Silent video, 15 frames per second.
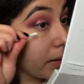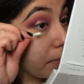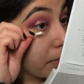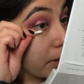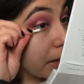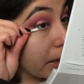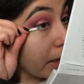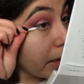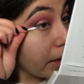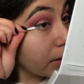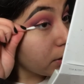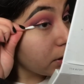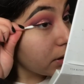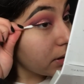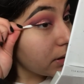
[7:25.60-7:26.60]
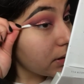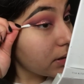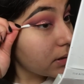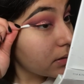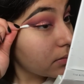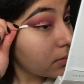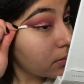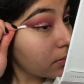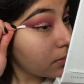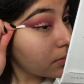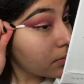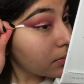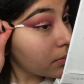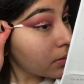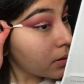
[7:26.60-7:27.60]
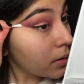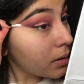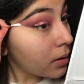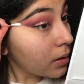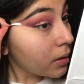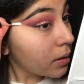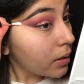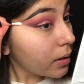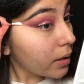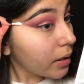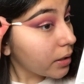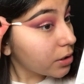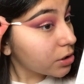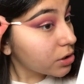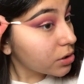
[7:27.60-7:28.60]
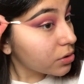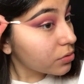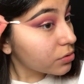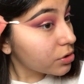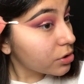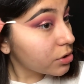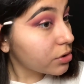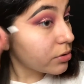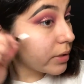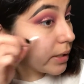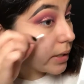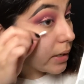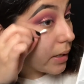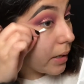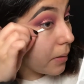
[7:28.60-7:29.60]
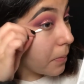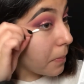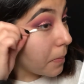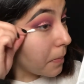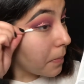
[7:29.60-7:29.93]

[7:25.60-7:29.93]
up the edges and just go straight up.